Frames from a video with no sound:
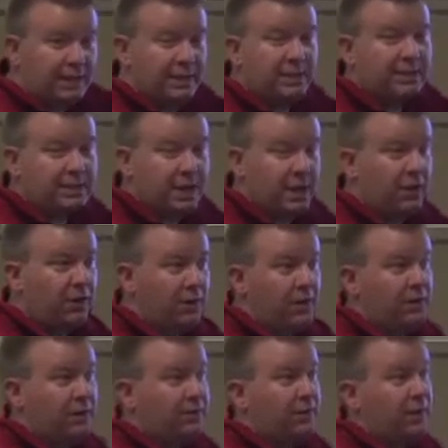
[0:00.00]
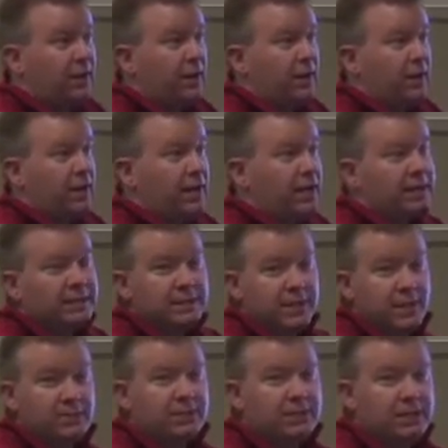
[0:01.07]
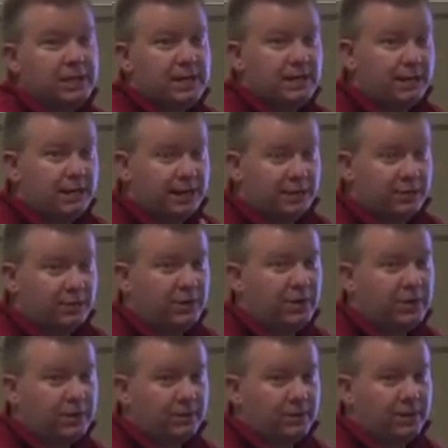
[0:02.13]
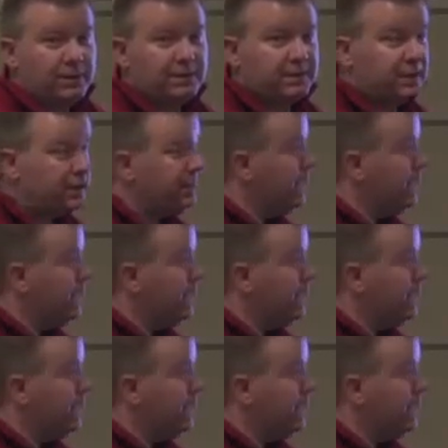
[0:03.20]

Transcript: this area is DoD and like Toyota and places like